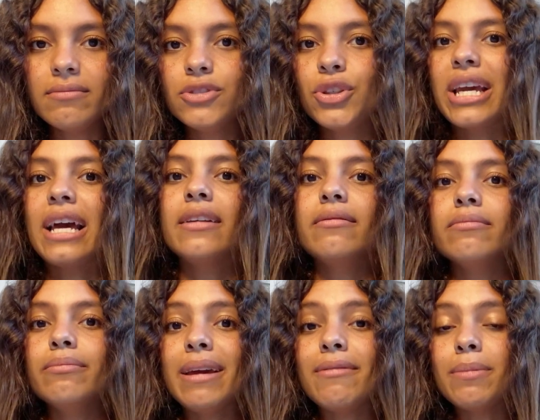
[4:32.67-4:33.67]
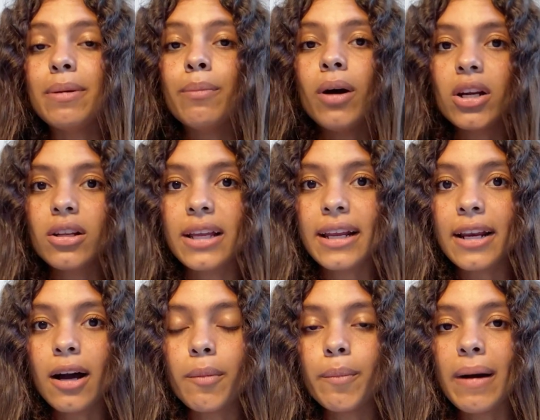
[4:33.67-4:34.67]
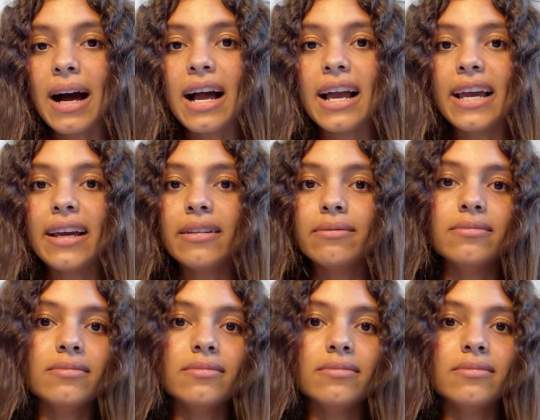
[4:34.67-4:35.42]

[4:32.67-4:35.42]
You can maybe be bottling it up by,